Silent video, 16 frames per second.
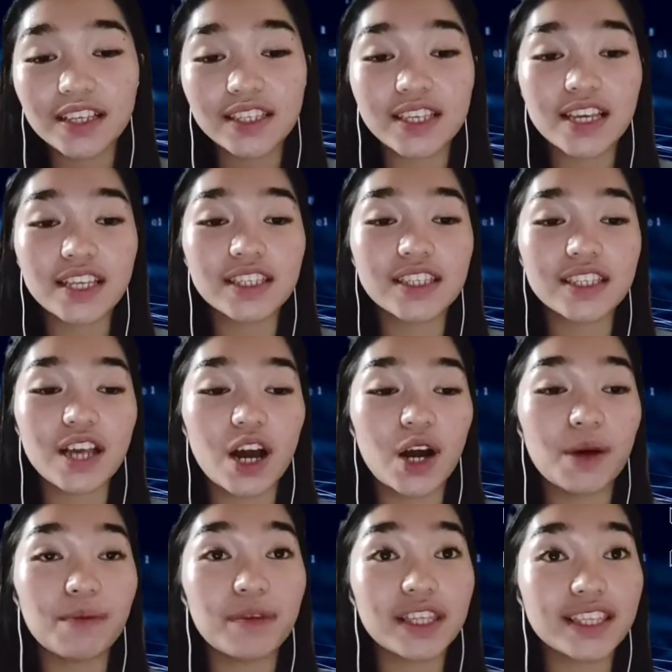Since
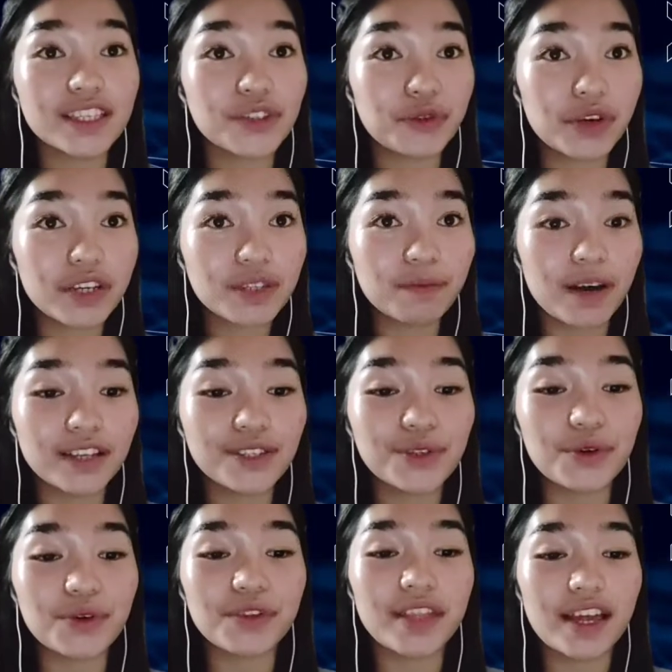it is Christmas,
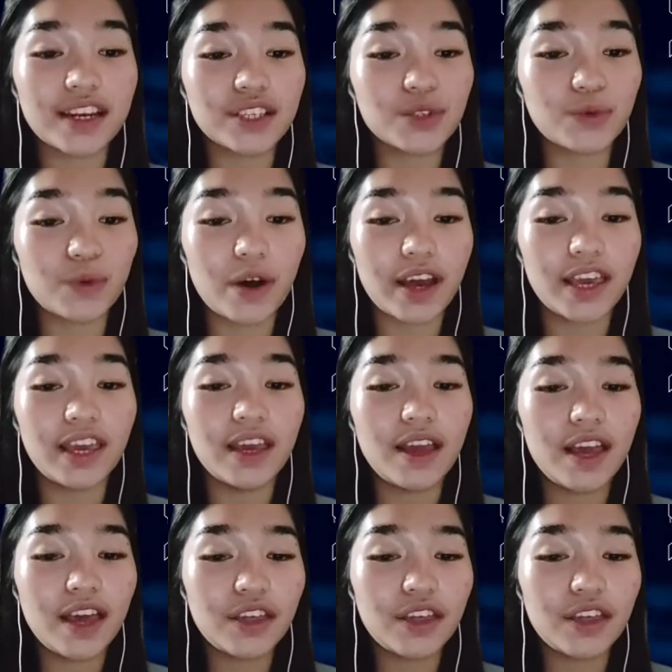so that is why